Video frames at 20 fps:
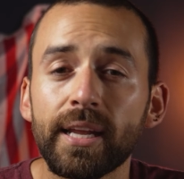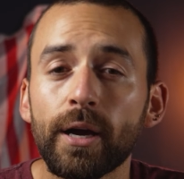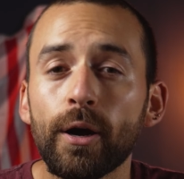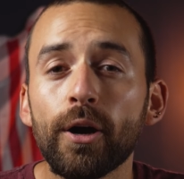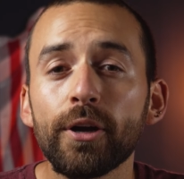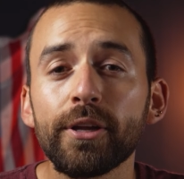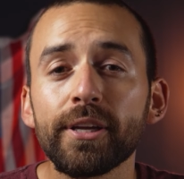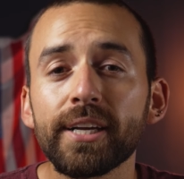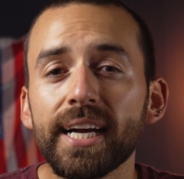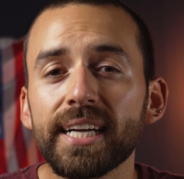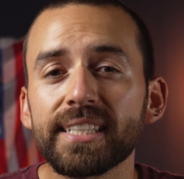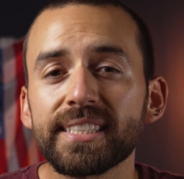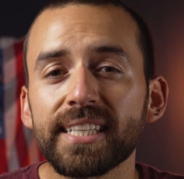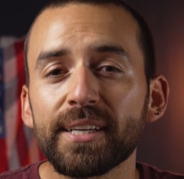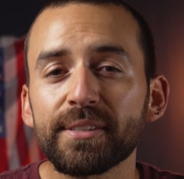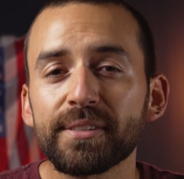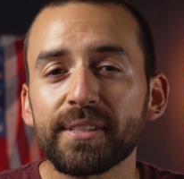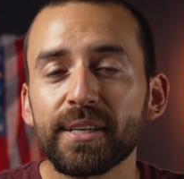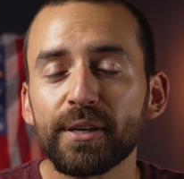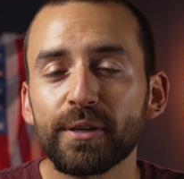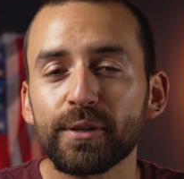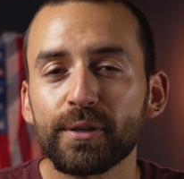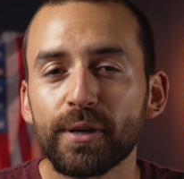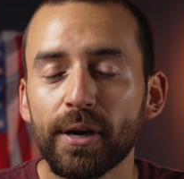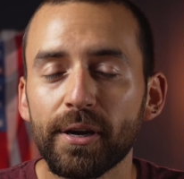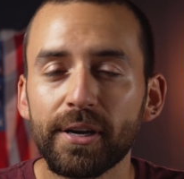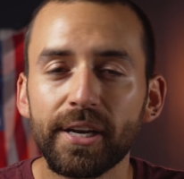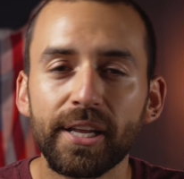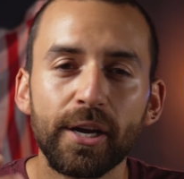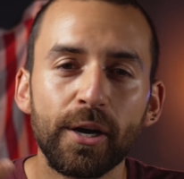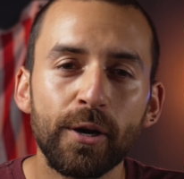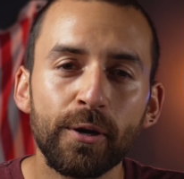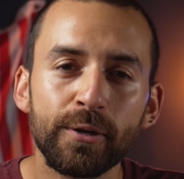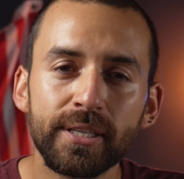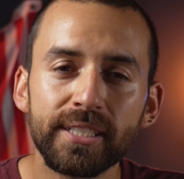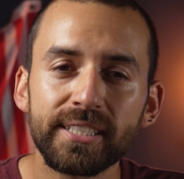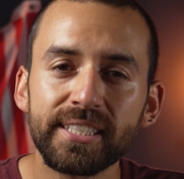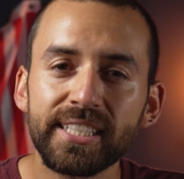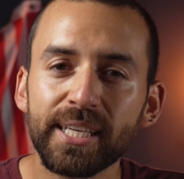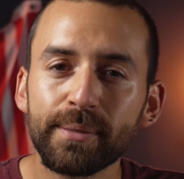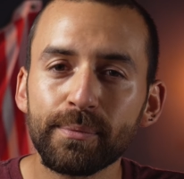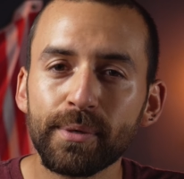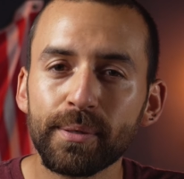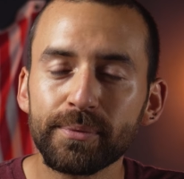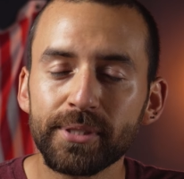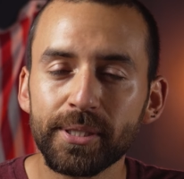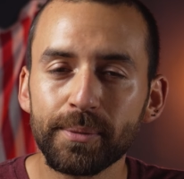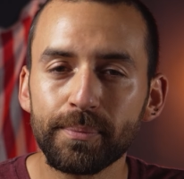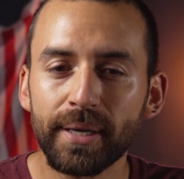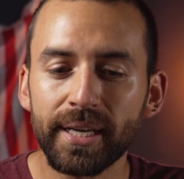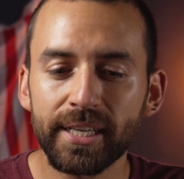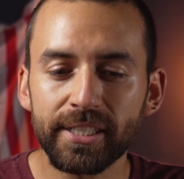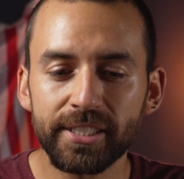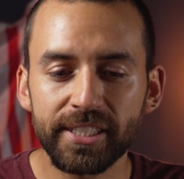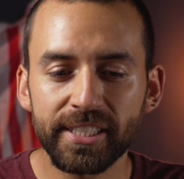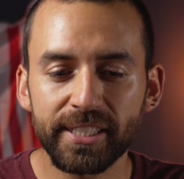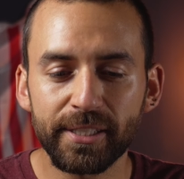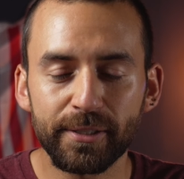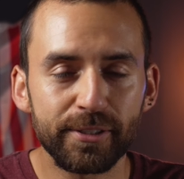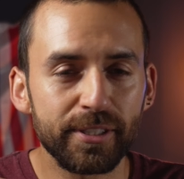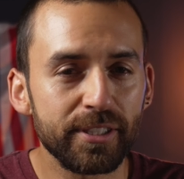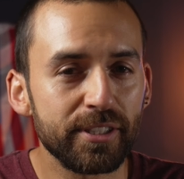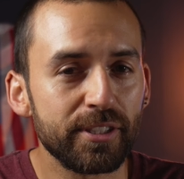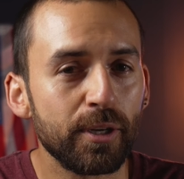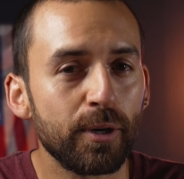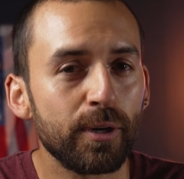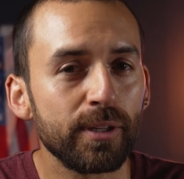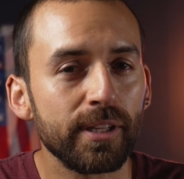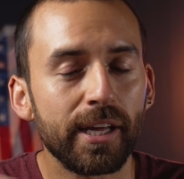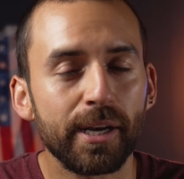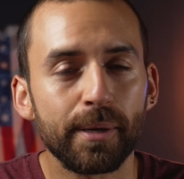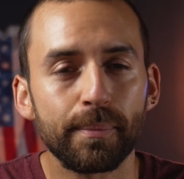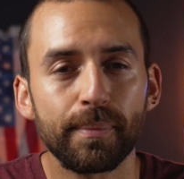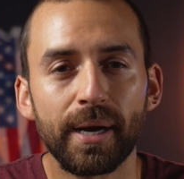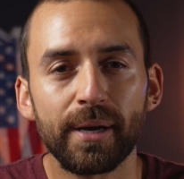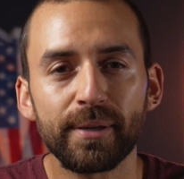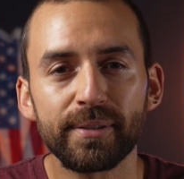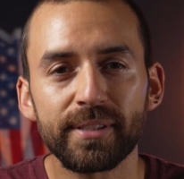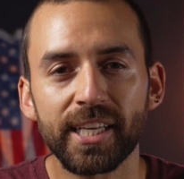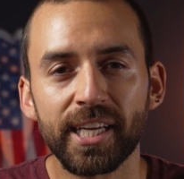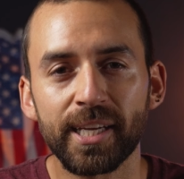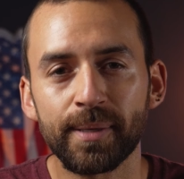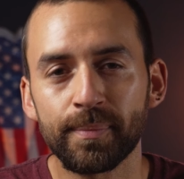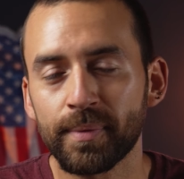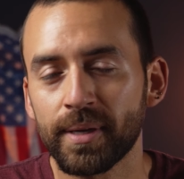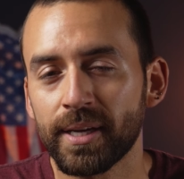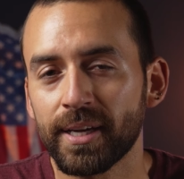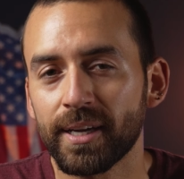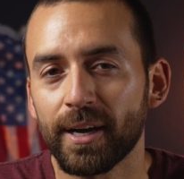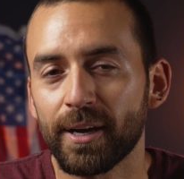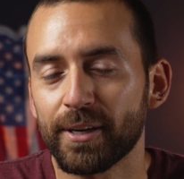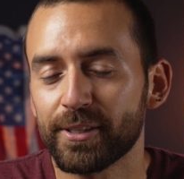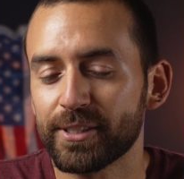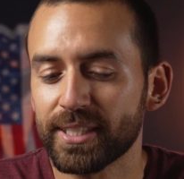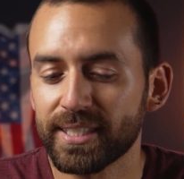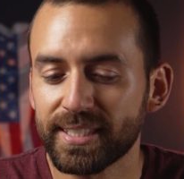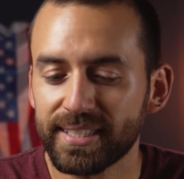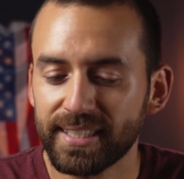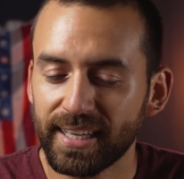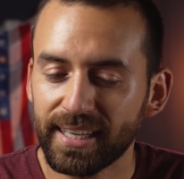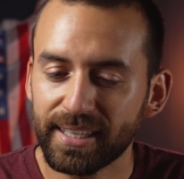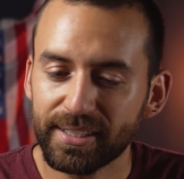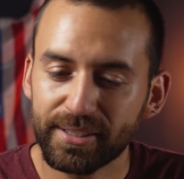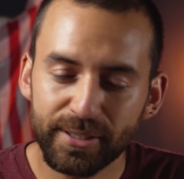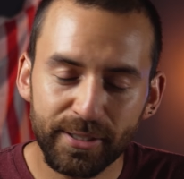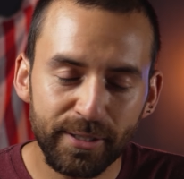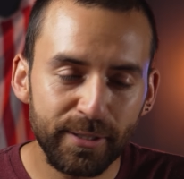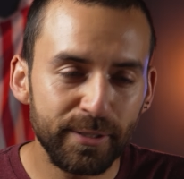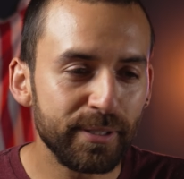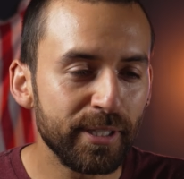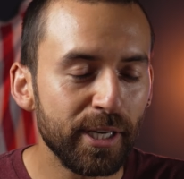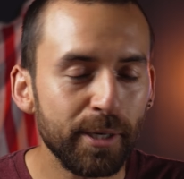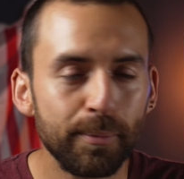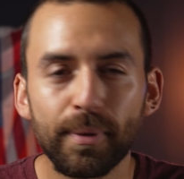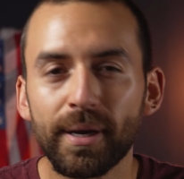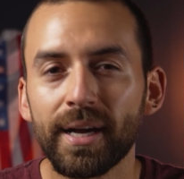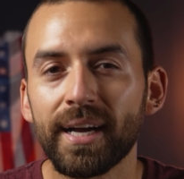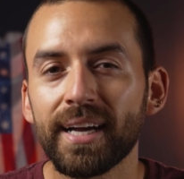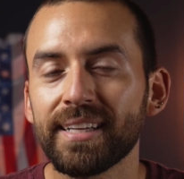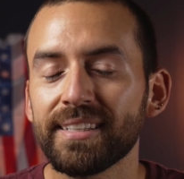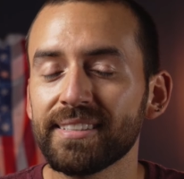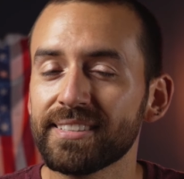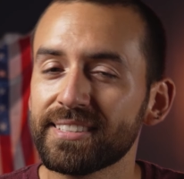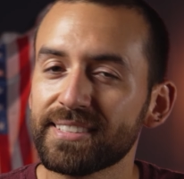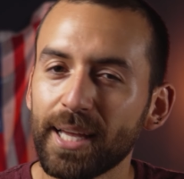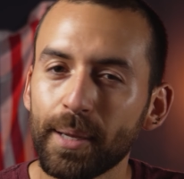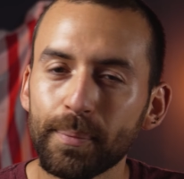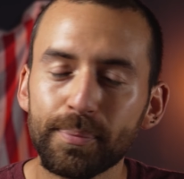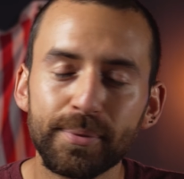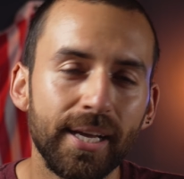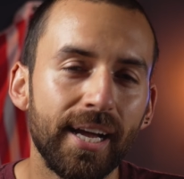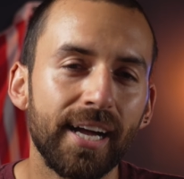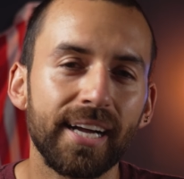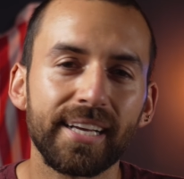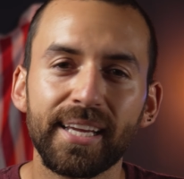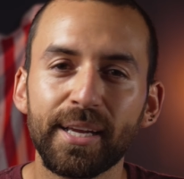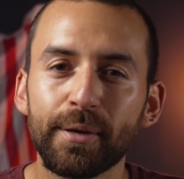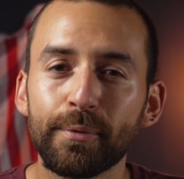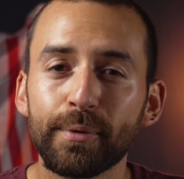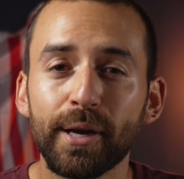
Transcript: Now all you guys out there who already own a C M M G Banshee or just know a lot about them are just like, dude, come on, stop talking.